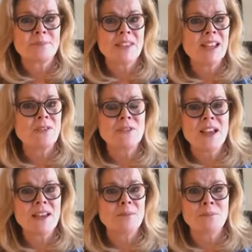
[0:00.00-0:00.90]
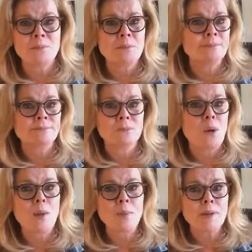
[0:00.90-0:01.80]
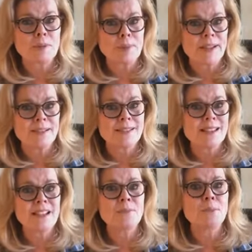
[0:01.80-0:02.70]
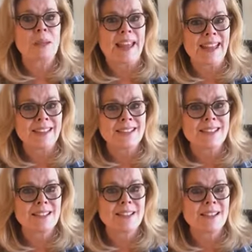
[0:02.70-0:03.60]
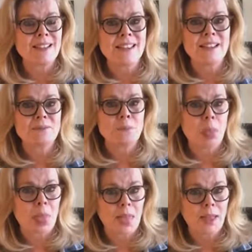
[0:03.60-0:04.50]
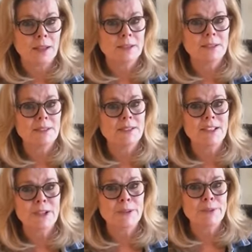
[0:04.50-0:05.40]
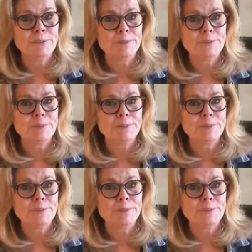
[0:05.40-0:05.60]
Think of any, wallpaper paste. Think of bland. Think of, you know?